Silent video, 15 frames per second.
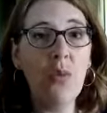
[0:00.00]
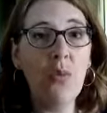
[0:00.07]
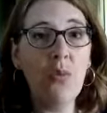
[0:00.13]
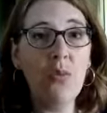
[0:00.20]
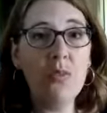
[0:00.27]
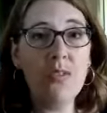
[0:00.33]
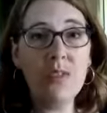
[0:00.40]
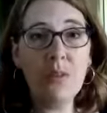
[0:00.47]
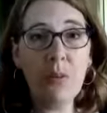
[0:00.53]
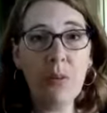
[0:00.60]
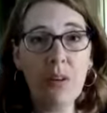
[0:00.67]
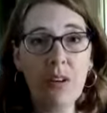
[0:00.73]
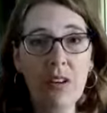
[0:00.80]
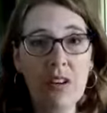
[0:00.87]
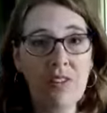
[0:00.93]

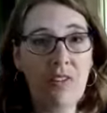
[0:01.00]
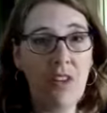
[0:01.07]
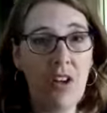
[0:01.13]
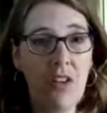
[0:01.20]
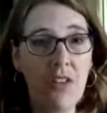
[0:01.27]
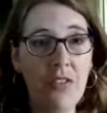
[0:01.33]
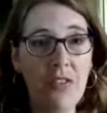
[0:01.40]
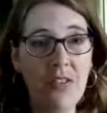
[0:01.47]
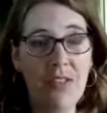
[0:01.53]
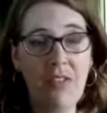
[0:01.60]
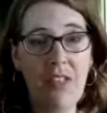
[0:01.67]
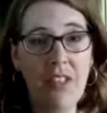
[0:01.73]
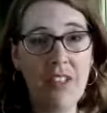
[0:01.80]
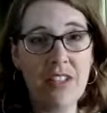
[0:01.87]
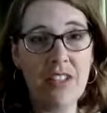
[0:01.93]
super involved
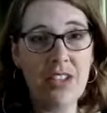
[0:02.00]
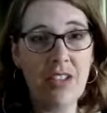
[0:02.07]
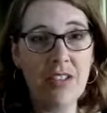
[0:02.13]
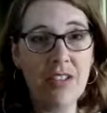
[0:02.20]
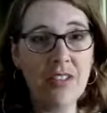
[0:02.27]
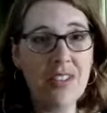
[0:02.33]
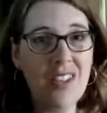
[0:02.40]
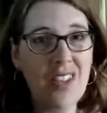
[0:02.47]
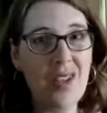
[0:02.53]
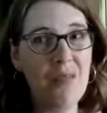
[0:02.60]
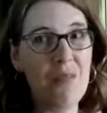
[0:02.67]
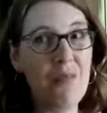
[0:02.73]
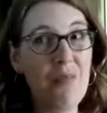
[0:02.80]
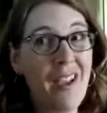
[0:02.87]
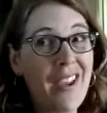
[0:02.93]
volunteers
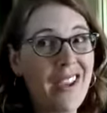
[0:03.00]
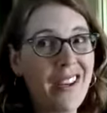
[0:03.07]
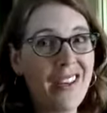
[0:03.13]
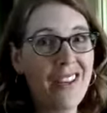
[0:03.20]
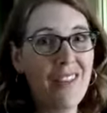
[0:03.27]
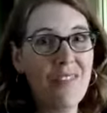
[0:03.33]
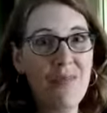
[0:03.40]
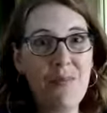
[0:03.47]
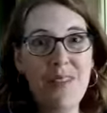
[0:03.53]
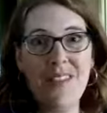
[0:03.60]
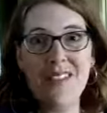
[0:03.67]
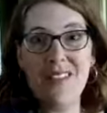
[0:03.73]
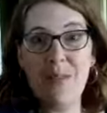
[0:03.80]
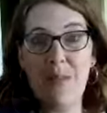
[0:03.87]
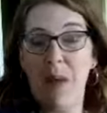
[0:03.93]
might have missed
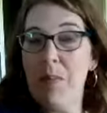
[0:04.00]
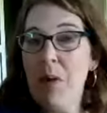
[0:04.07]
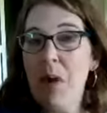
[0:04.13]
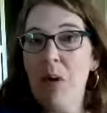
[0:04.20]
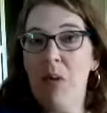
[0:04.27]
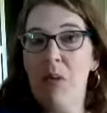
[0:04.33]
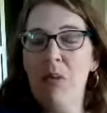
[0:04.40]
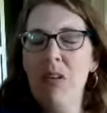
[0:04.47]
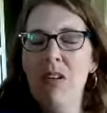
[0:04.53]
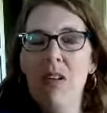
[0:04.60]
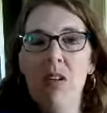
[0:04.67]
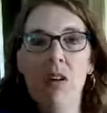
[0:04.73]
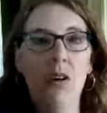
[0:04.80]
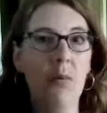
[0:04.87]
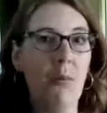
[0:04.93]
the memo
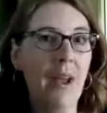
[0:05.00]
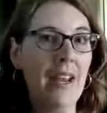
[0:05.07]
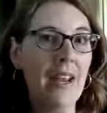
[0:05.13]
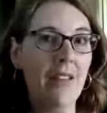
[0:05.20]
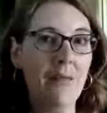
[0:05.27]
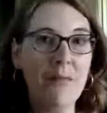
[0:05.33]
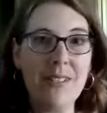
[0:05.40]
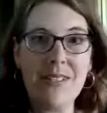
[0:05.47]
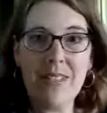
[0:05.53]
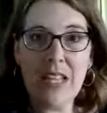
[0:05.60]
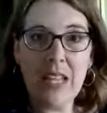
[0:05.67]
or might have missed the